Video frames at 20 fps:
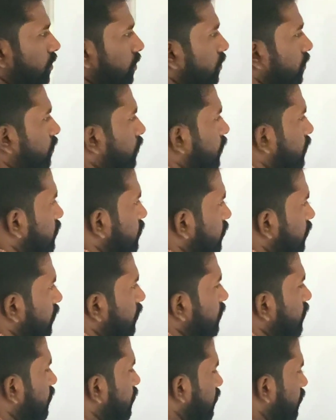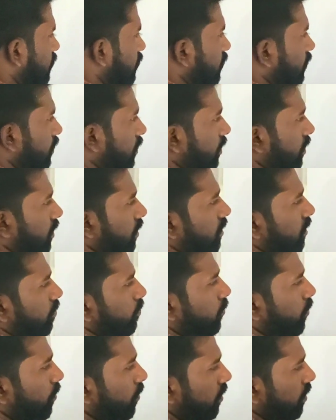you consider at
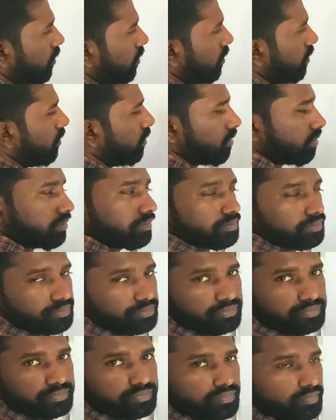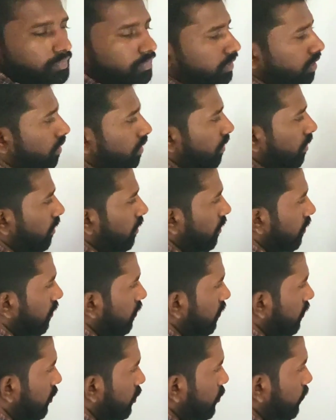a point here.
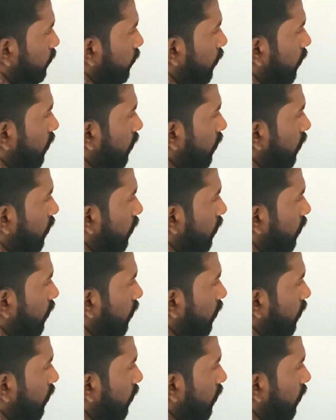In this